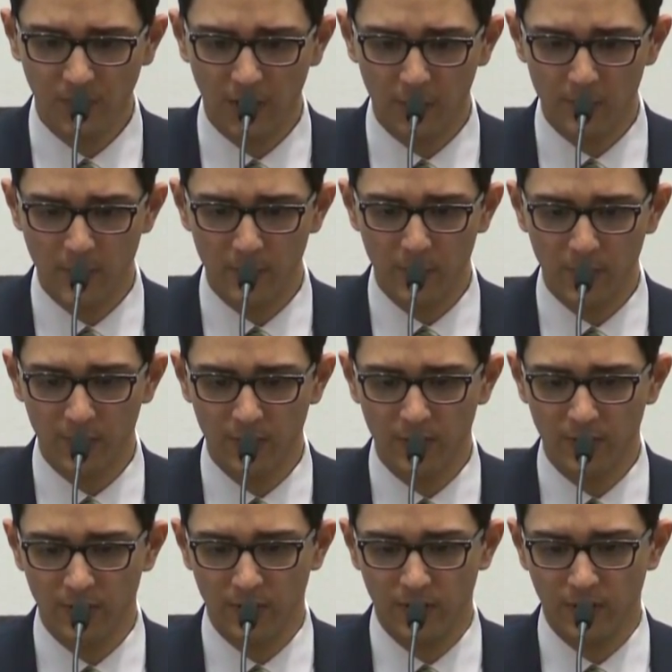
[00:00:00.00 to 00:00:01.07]
remember
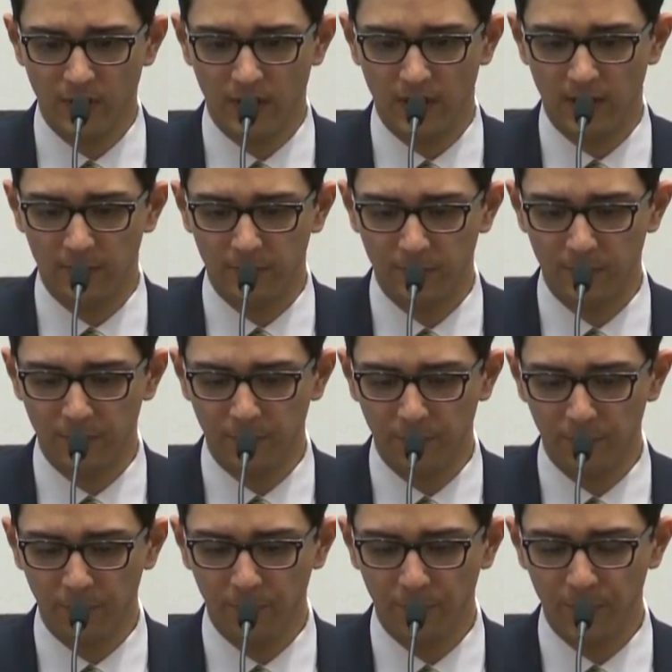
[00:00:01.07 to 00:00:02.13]

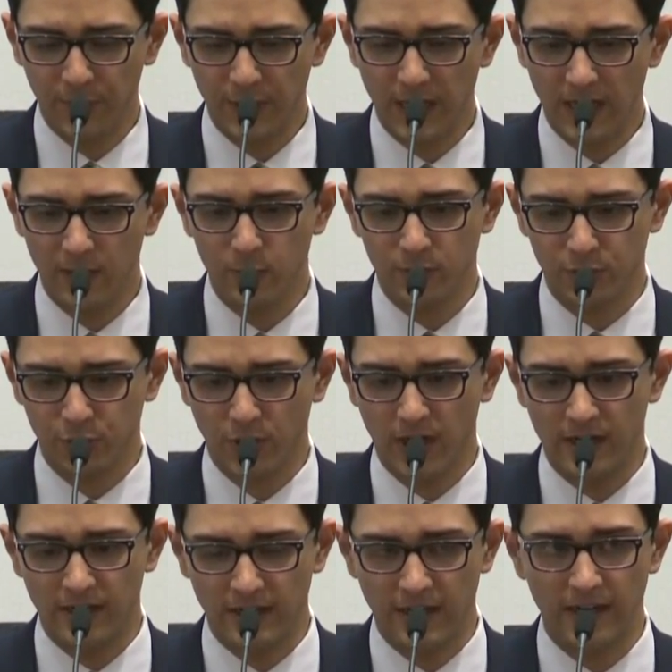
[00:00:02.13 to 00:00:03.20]
the guy who was
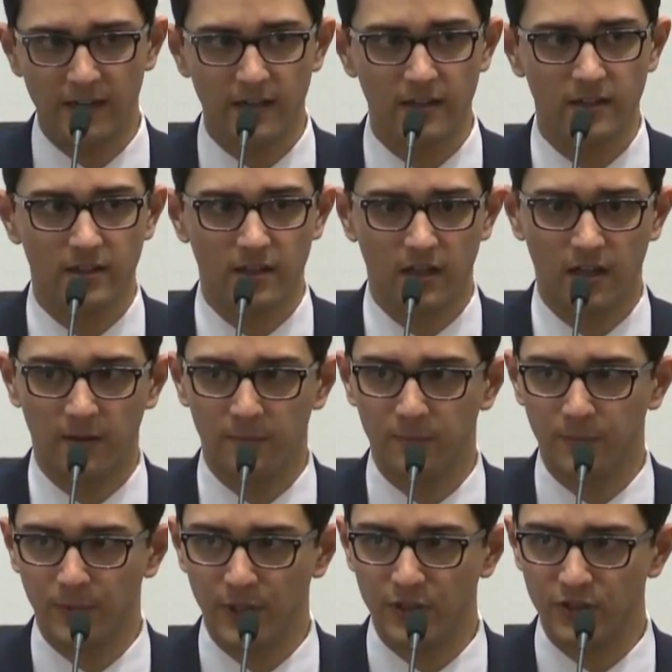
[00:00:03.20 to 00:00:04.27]
trying to get it,
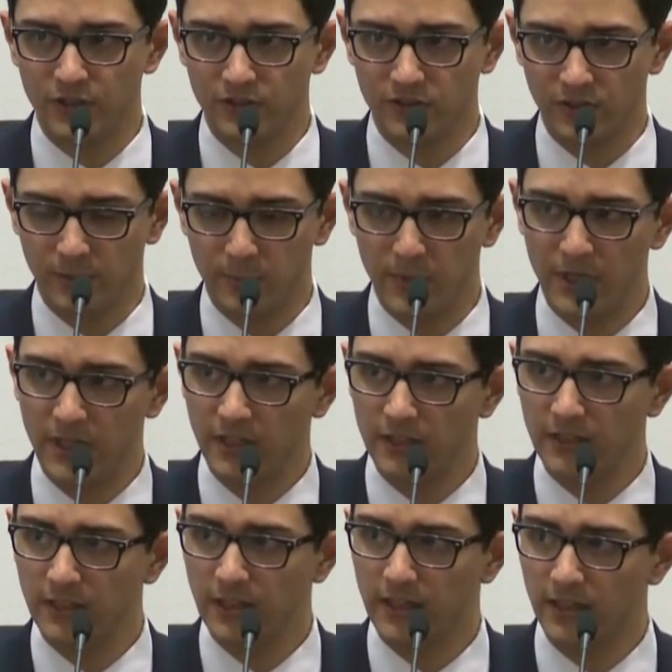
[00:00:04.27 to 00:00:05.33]
he just
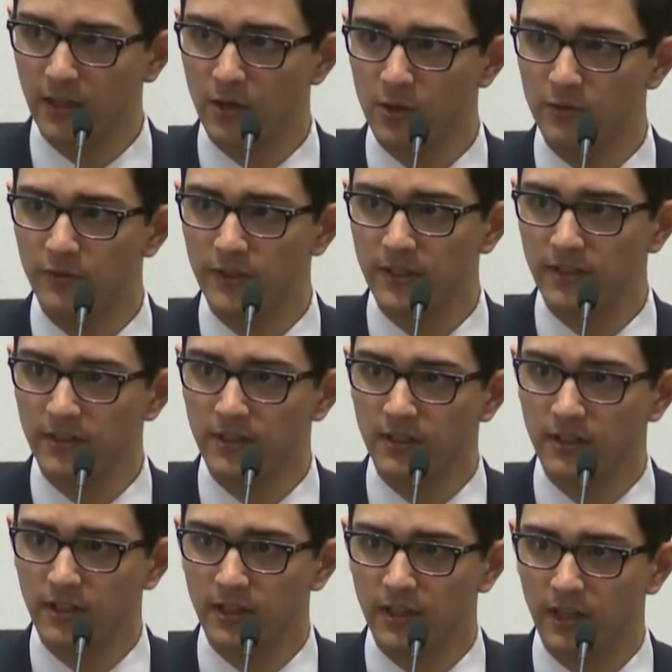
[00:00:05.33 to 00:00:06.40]
immediately let go of it,
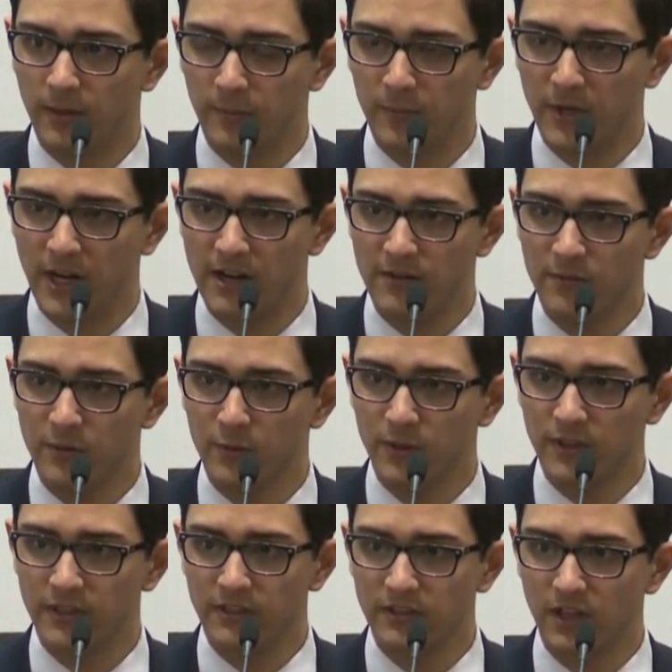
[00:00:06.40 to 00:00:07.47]
and I never
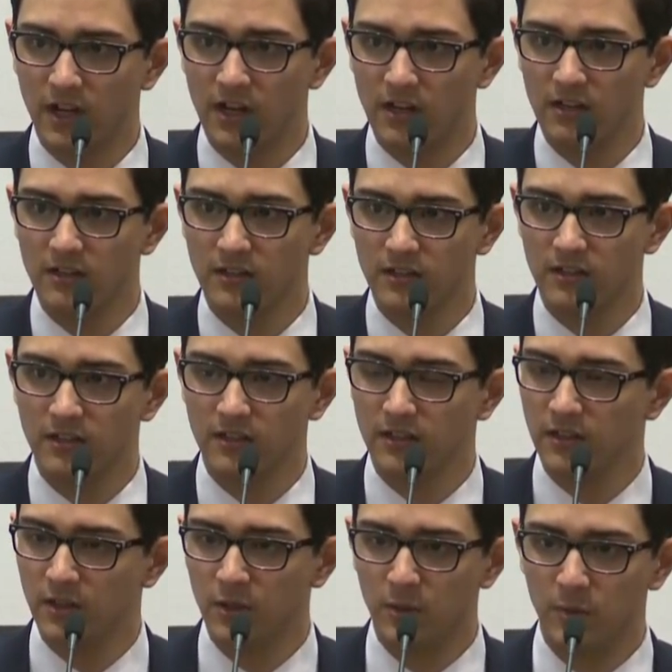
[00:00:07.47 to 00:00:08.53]
really saw
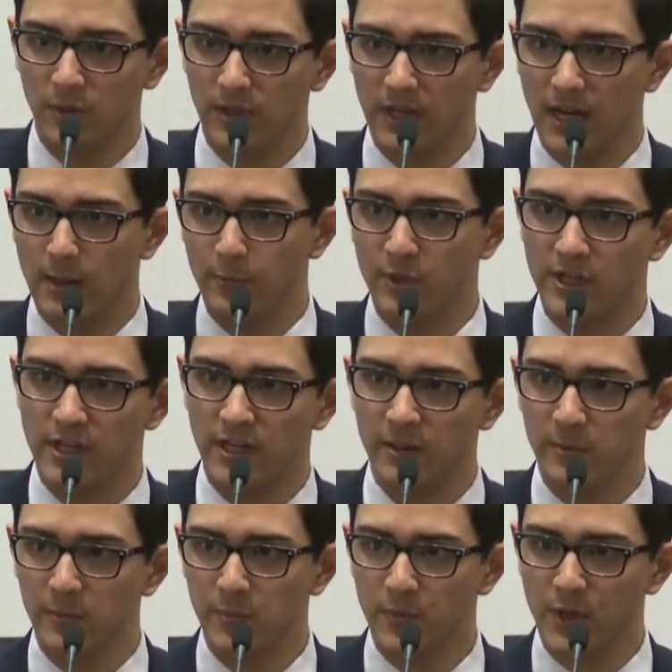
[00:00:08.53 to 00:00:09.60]
what happened to
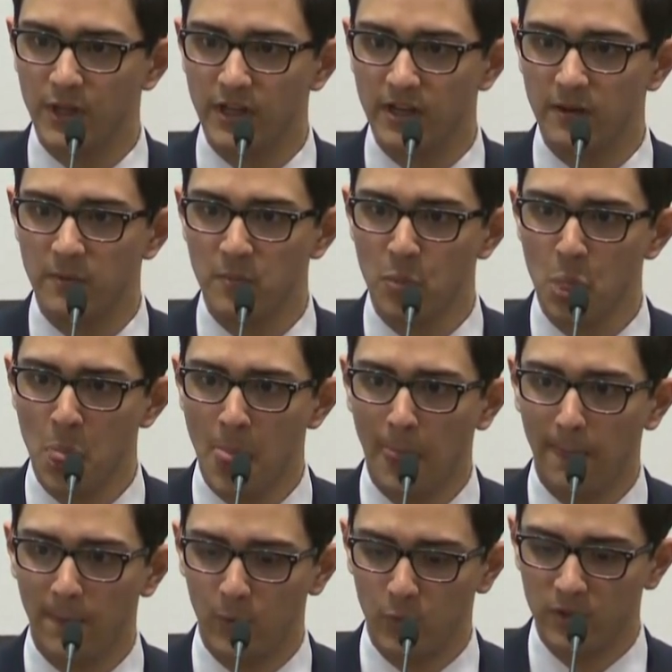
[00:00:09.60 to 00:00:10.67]
him. And then
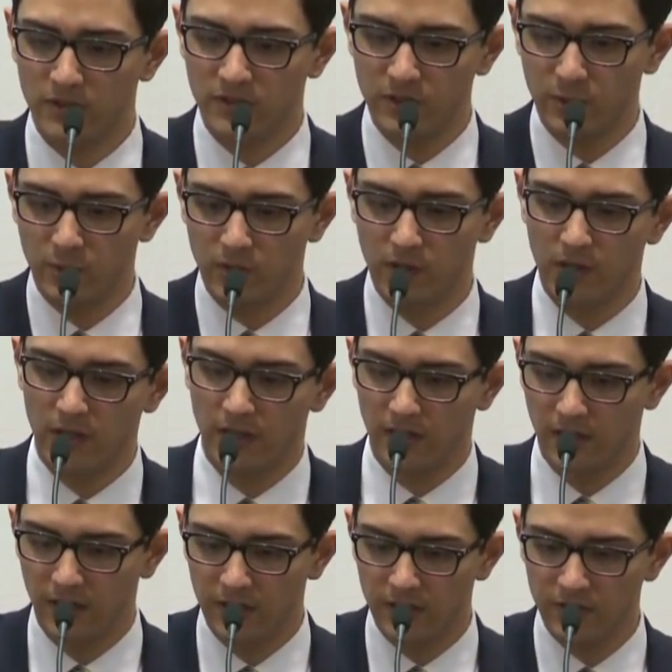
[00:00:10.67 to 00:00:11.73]
the ones who were
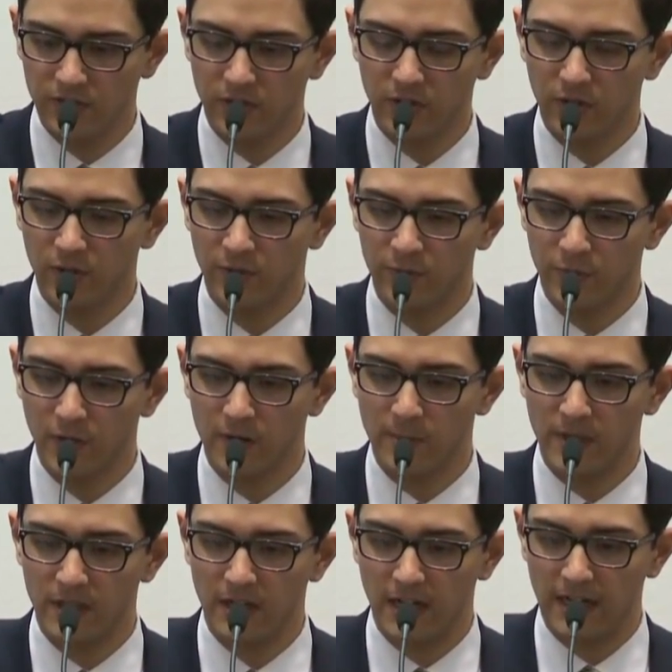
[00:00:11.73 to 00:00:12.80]
in a circle in front of me that